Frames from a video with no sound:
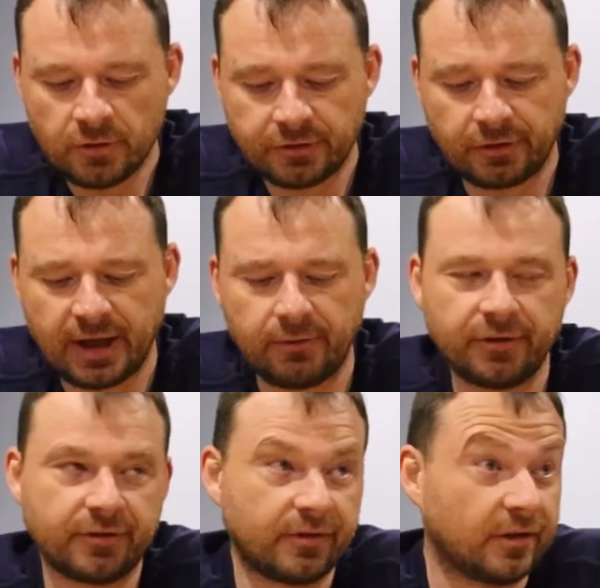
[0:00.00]
so that
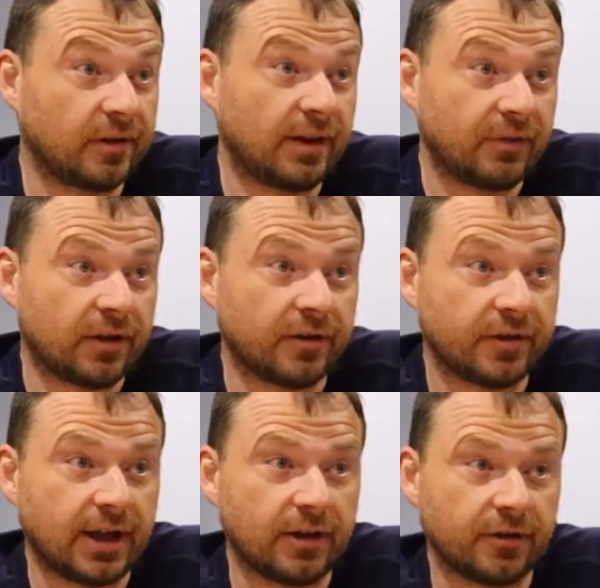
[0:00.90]
was an
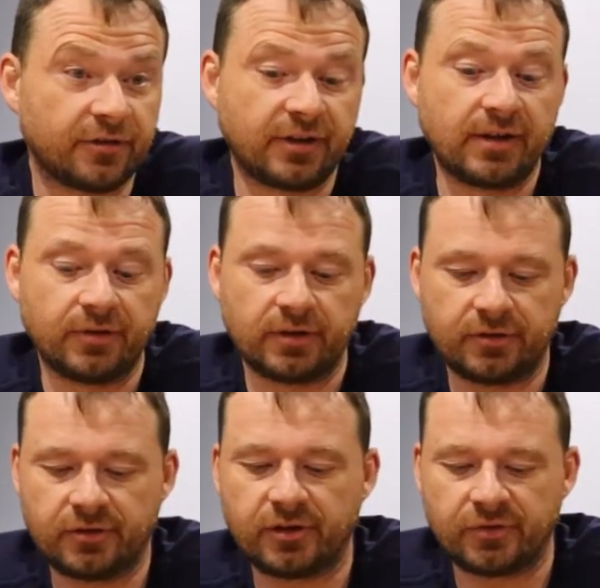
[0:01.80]
$1,100
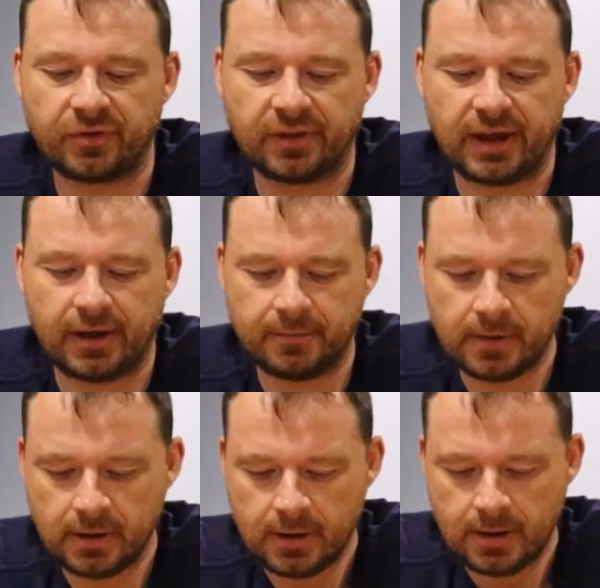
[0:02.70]
savings just for that.
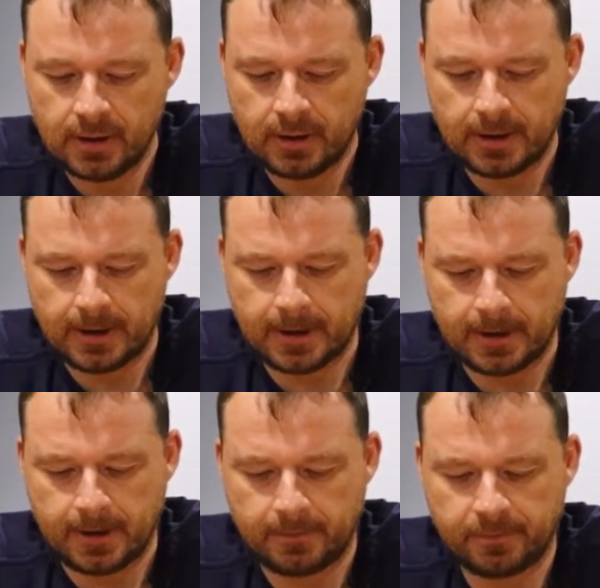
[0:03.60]

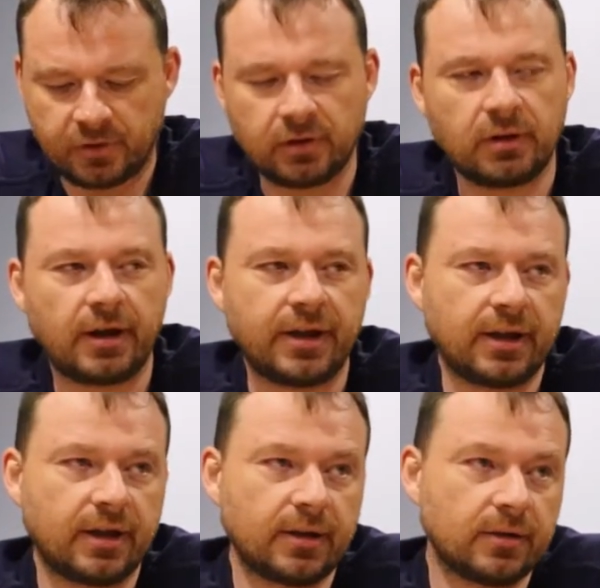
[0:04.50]
Um, the
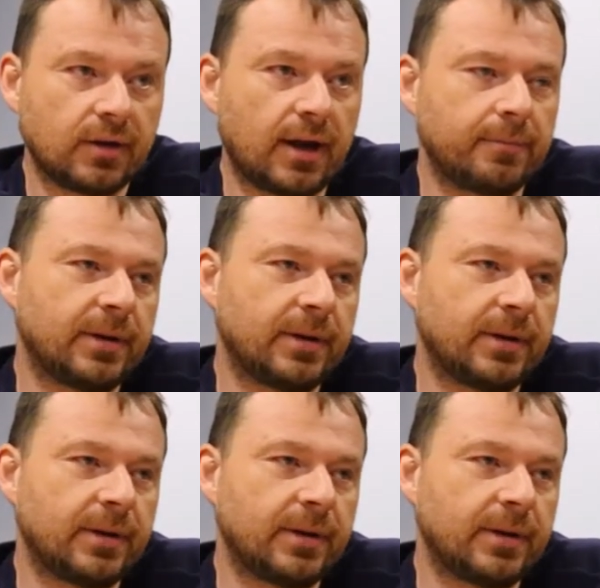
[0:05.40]
lighting, I